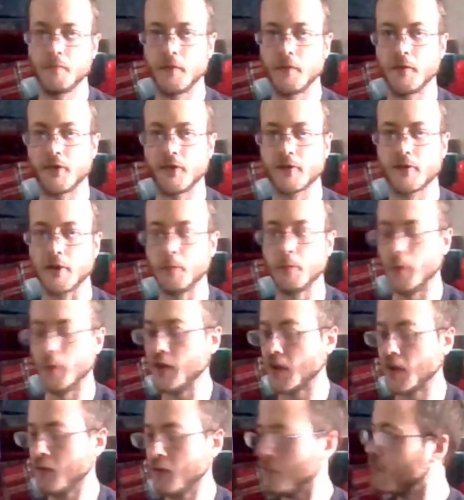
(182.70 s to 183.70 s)
it's good
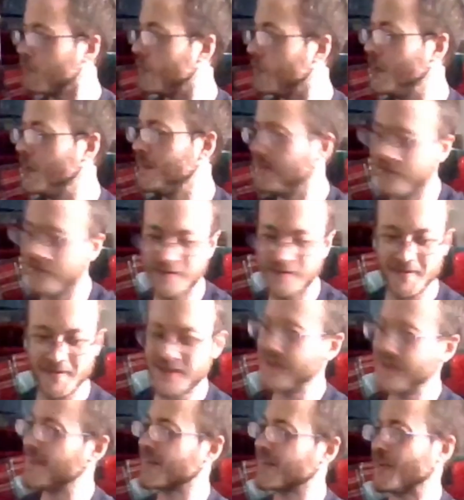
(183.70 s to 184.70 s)
money,
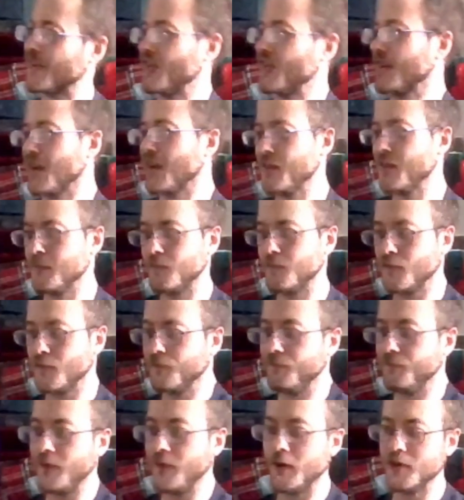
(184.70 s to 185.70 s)
because I got them for
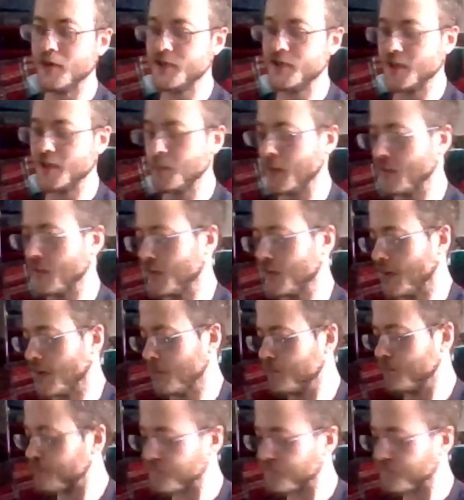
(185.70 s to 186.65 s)
very cheap at the time.